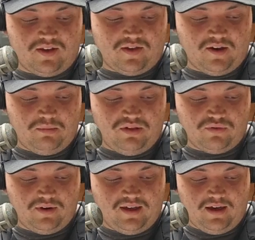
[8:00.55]
that's going to be
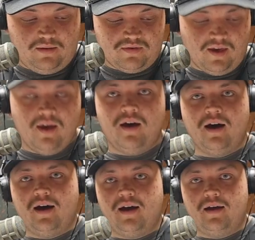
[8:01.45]
3 games.
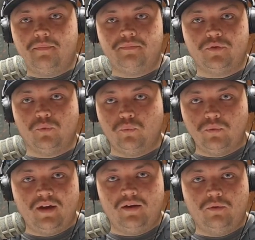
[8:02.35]

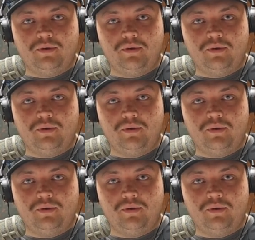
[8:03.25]
It'll